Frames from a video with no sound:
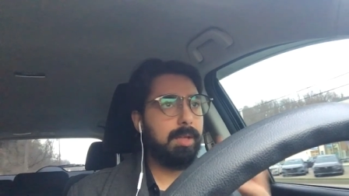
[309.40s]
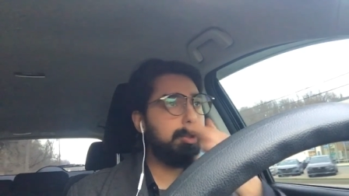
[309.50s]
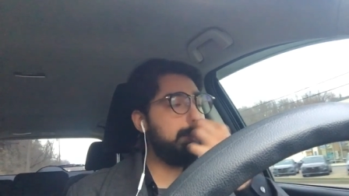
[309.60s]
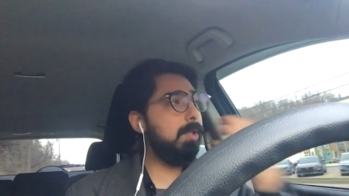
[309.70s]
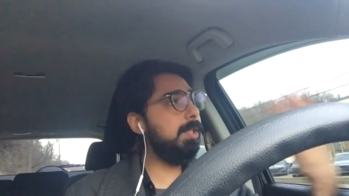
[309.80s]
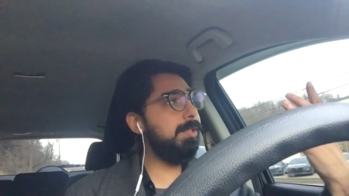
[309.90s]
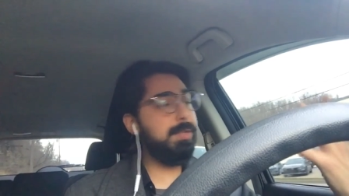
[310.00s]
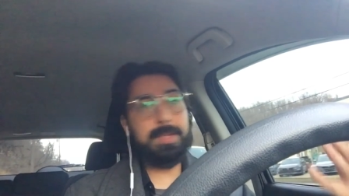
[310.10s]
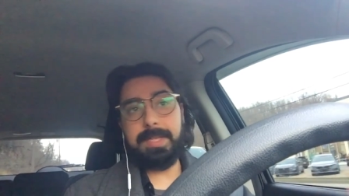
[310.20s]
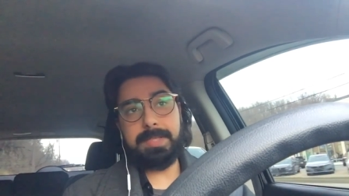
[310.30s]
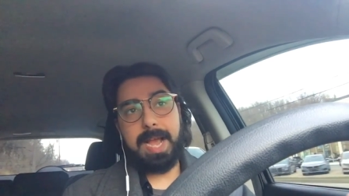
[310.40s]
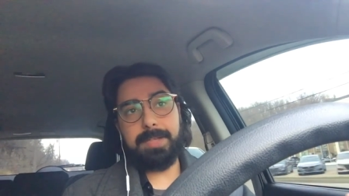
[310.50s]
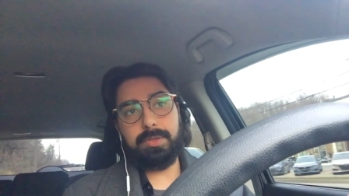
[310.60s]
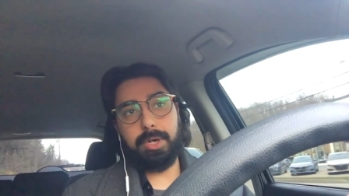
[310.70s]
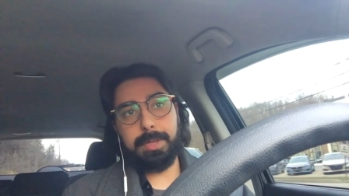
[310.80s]
So Tulsi's using the
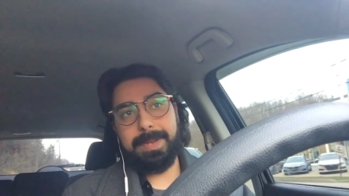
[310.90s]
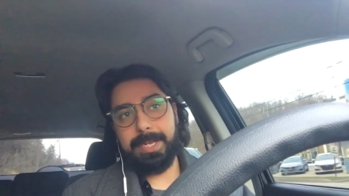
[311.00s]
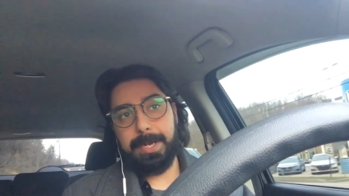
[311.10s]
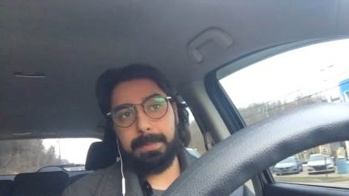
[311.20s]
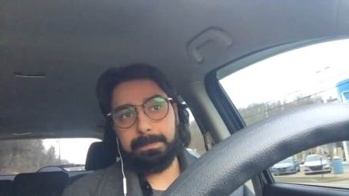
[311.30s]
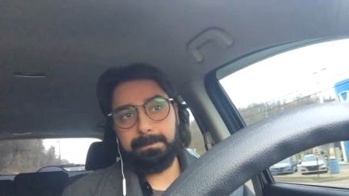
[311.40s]
science argument here,